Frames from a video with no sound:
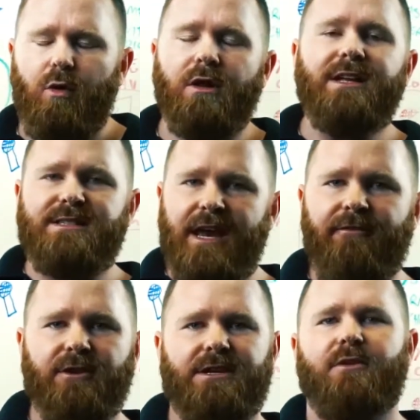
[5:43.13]
Well, let's
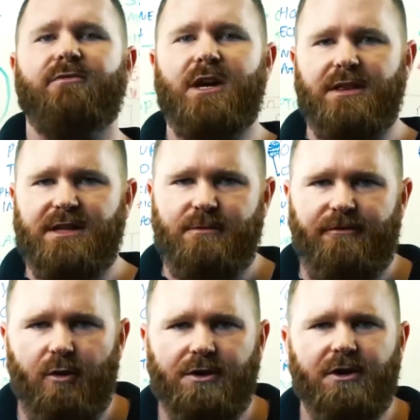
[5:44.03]
say, for example, you've done this
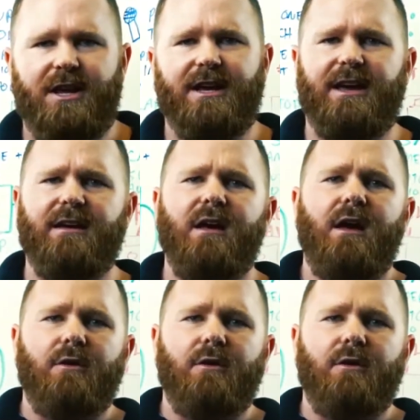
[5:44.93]
before and you're thinking,